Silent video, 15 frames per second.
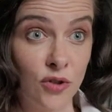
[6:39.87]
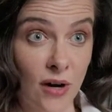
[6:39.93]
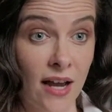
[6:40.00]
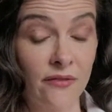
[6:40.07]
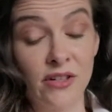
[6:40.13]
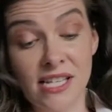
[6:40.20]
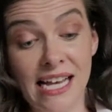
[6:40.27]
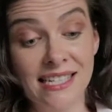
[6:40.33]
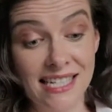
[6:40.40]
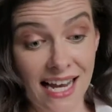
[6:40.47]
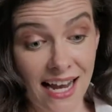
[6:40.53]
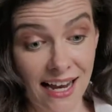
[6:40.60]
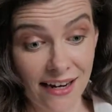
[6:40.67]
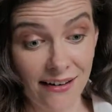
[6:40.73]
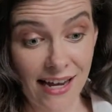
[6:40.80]
drivers and to
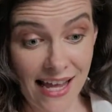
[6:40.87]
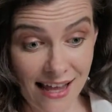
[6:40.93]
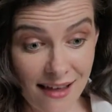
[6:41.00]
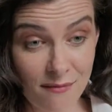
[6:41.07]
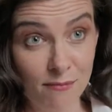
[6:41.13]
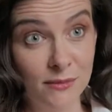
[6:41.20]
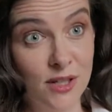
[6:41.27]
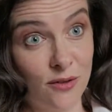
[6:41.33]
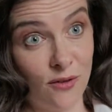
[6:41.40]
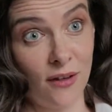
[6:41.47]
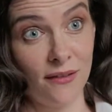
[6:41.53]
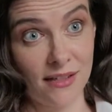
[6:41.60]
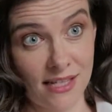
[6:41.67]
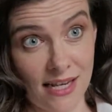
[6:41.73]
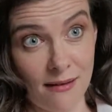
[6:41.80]
hire him to
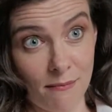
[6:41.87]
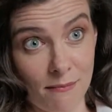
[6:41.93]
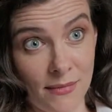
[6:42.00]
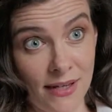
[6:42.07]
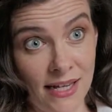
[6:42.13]
run the team.